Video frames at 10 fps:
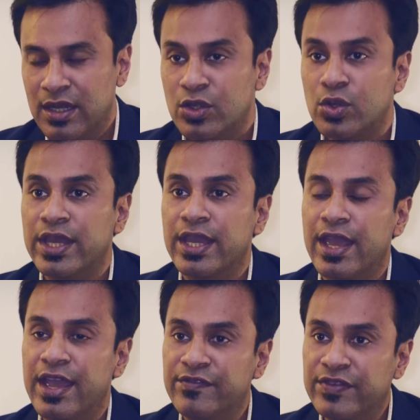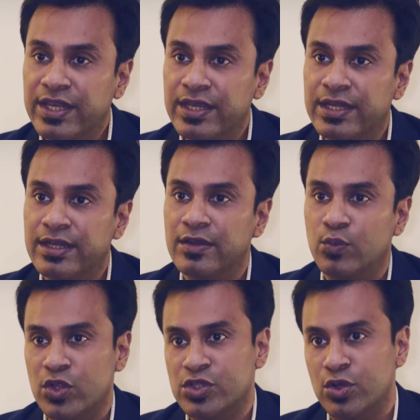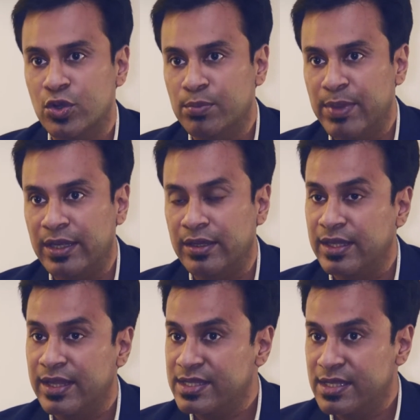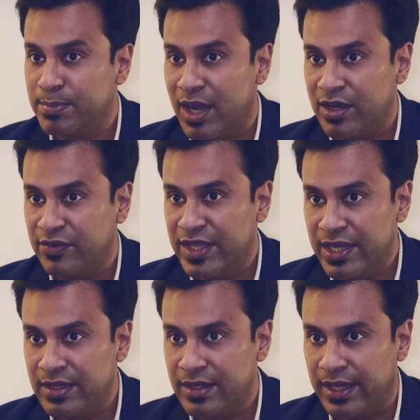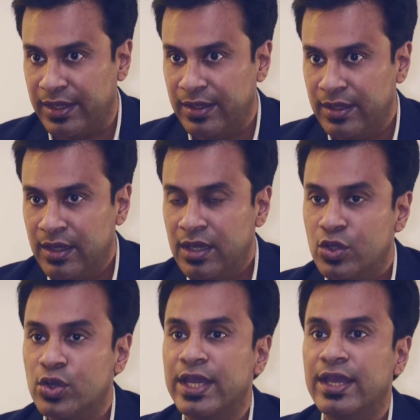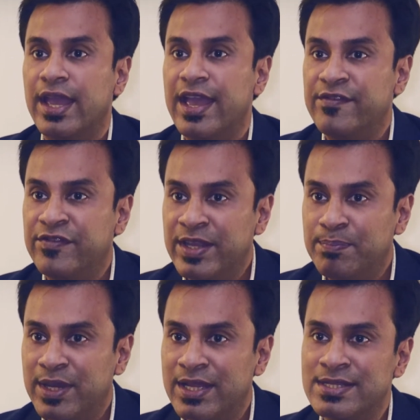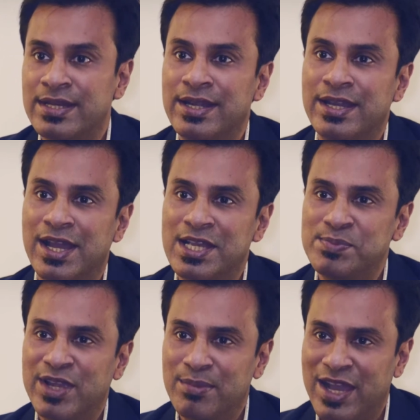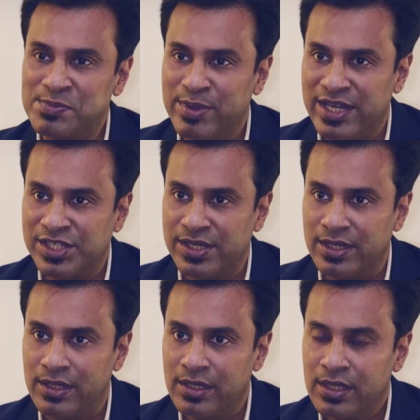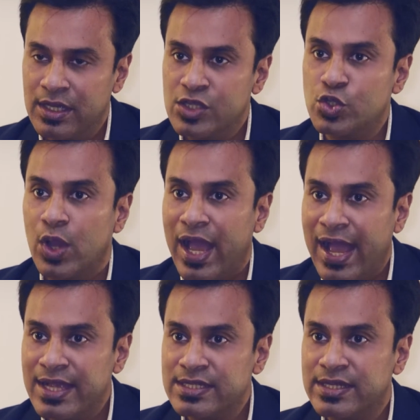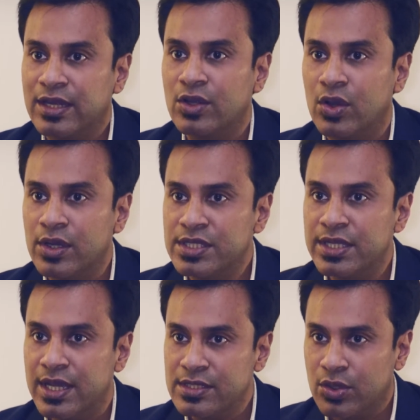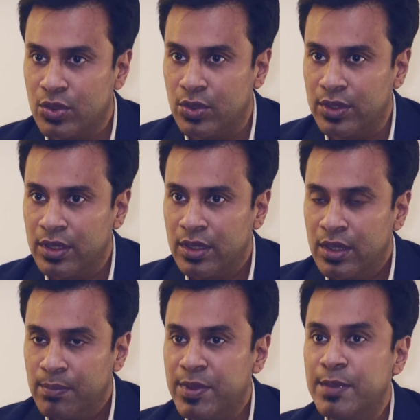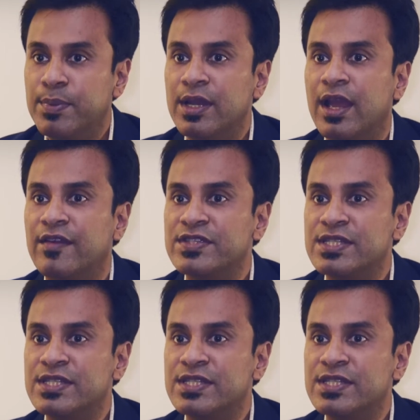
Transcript: Today, every Indian wants to look better, and that's the power of the internet. Today, every place in India has become aspirational. So as technology has grown, people have